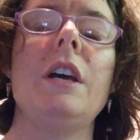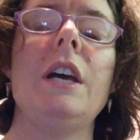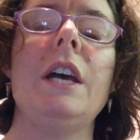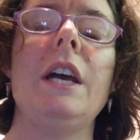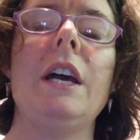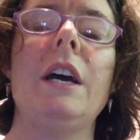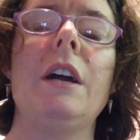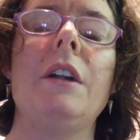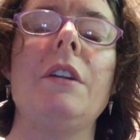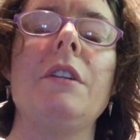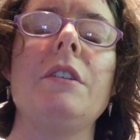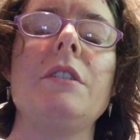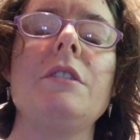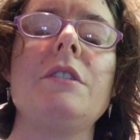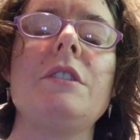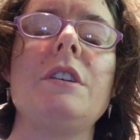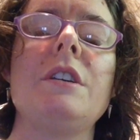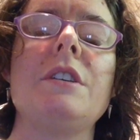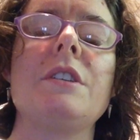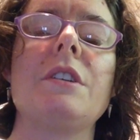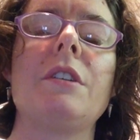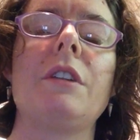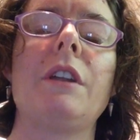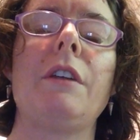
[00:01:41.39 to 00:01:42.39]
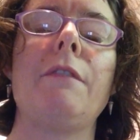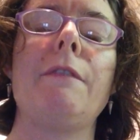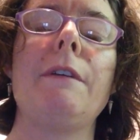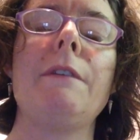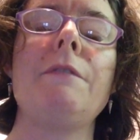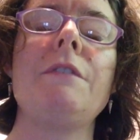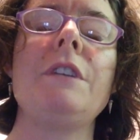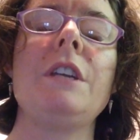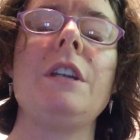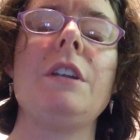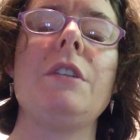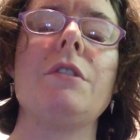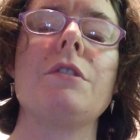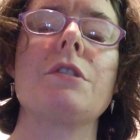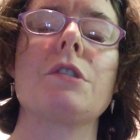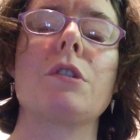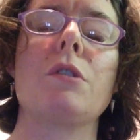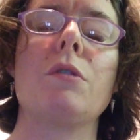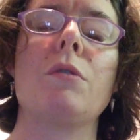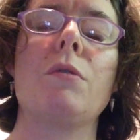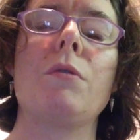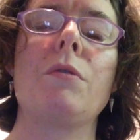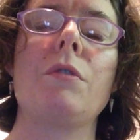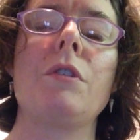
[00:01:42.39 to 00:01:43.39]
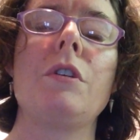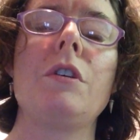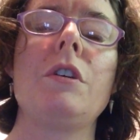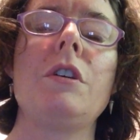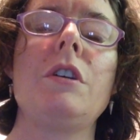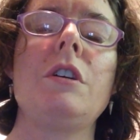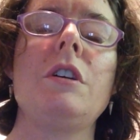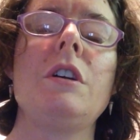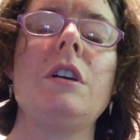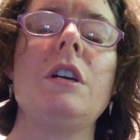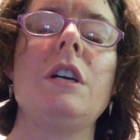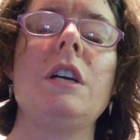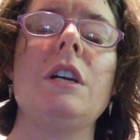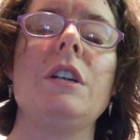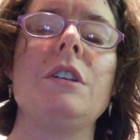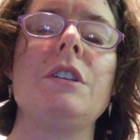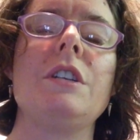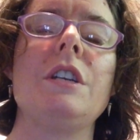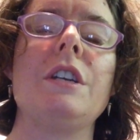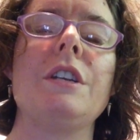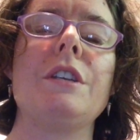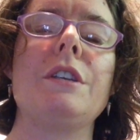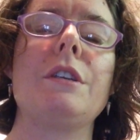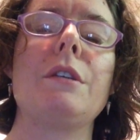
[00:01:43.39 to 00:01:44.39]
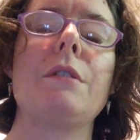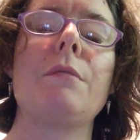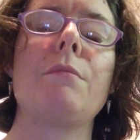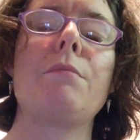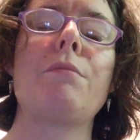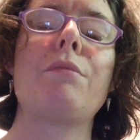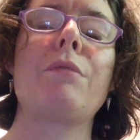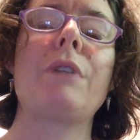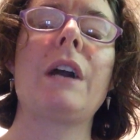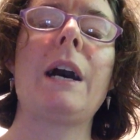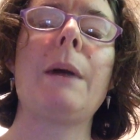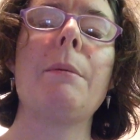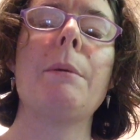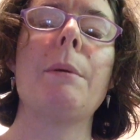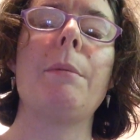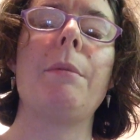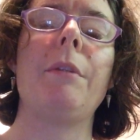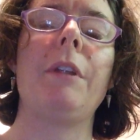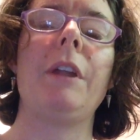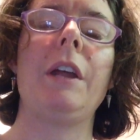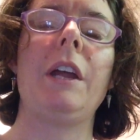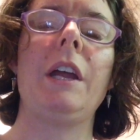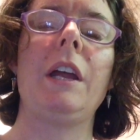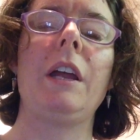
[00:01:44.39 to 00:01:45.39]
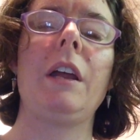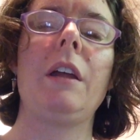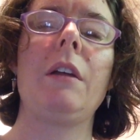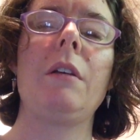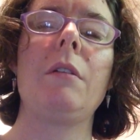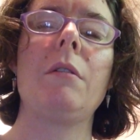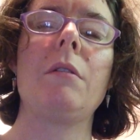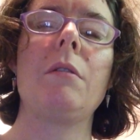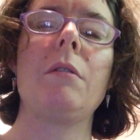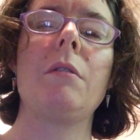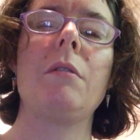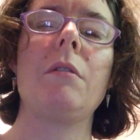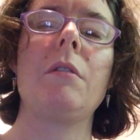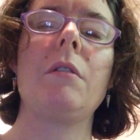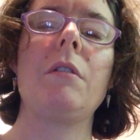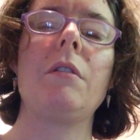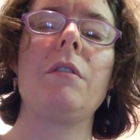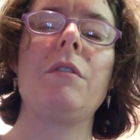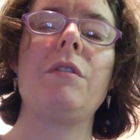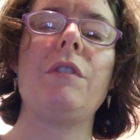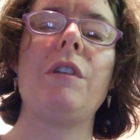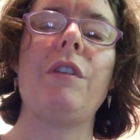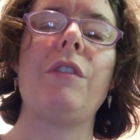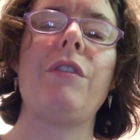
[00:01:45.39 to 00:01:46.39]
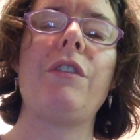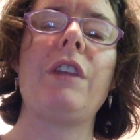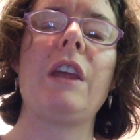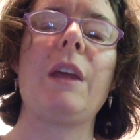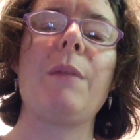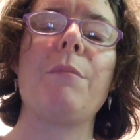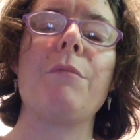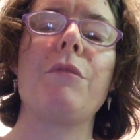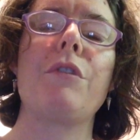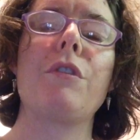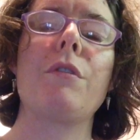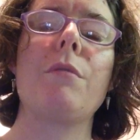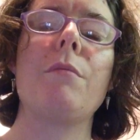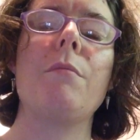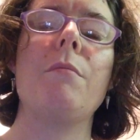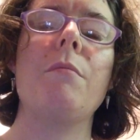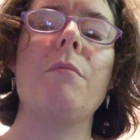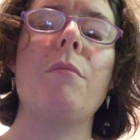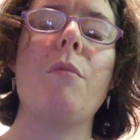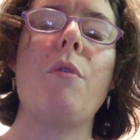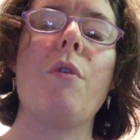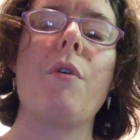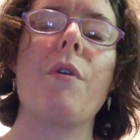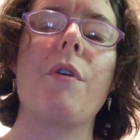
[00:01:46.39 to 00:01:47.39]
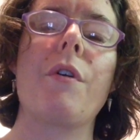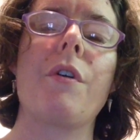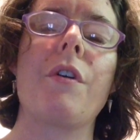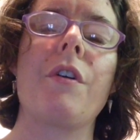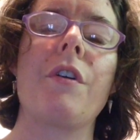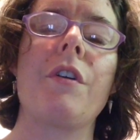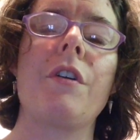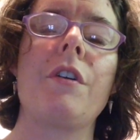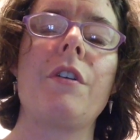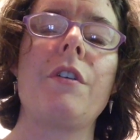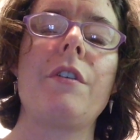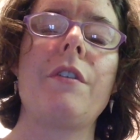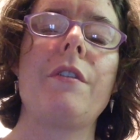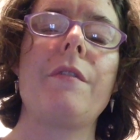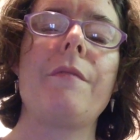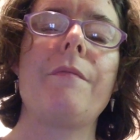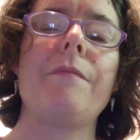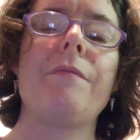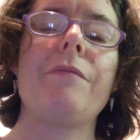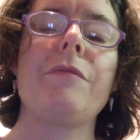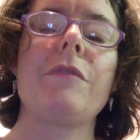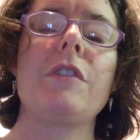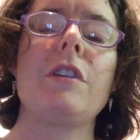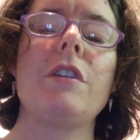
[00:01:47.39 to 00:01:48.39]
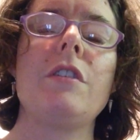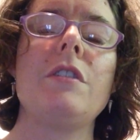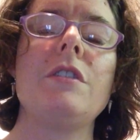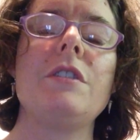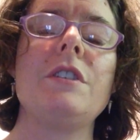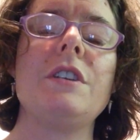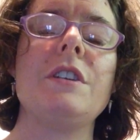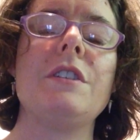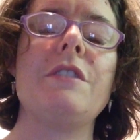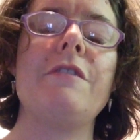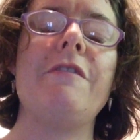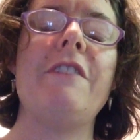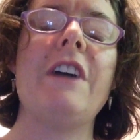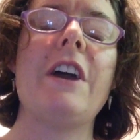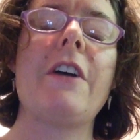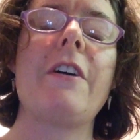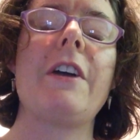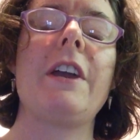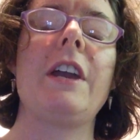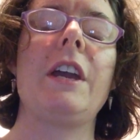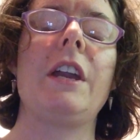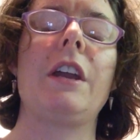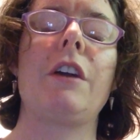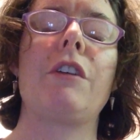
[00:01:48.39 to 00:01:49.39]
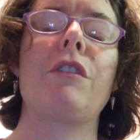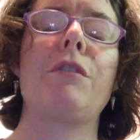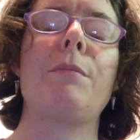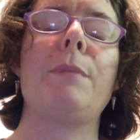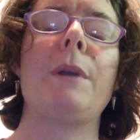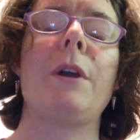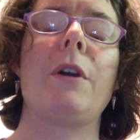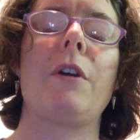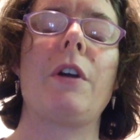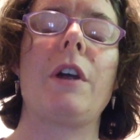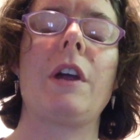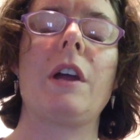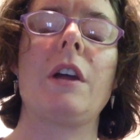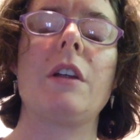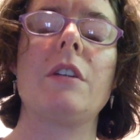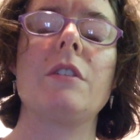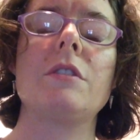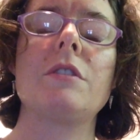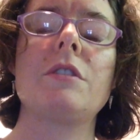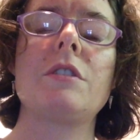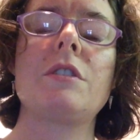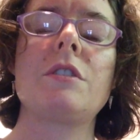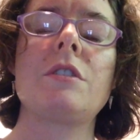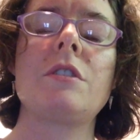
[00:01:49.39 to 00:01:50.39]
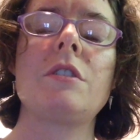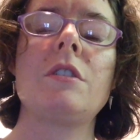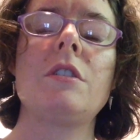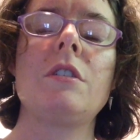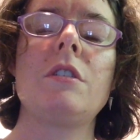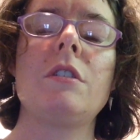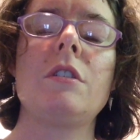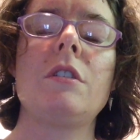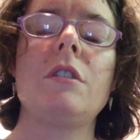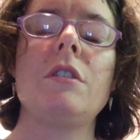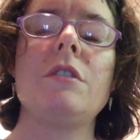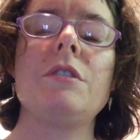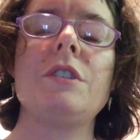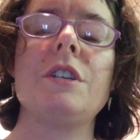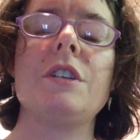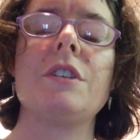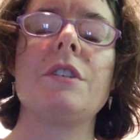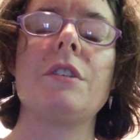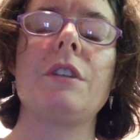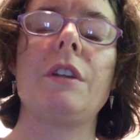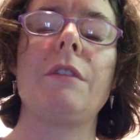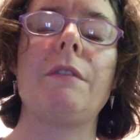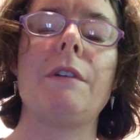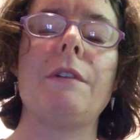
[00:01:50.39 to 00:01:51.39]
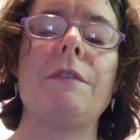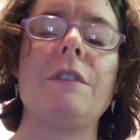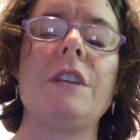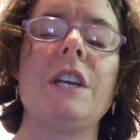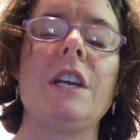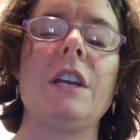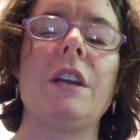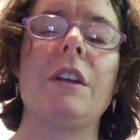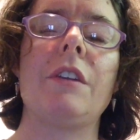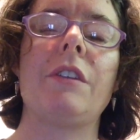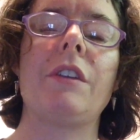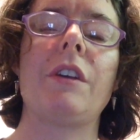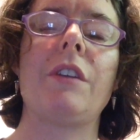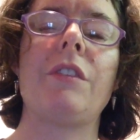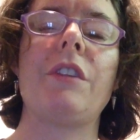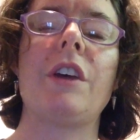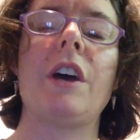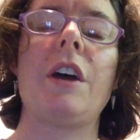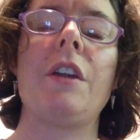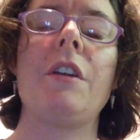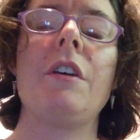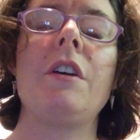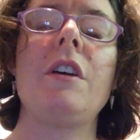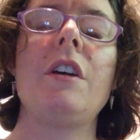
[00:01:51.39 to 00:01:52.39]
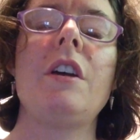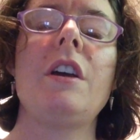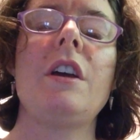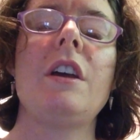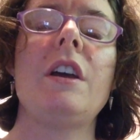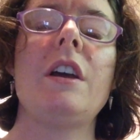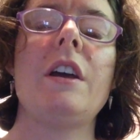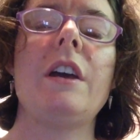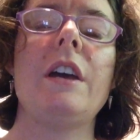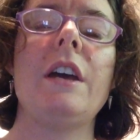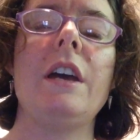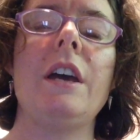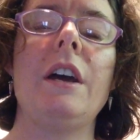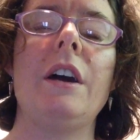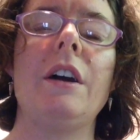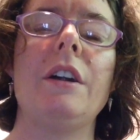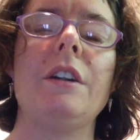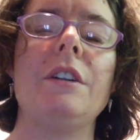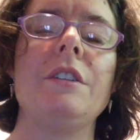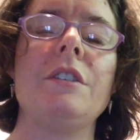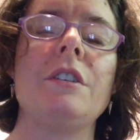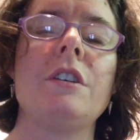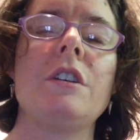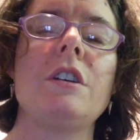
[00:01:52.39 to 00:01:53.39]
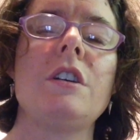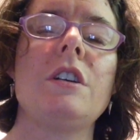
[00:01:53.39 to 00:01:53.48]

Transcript: And she's only 15 years old, and she's probably, she seems more, she's very inexperienced. She's only 15, as I said, and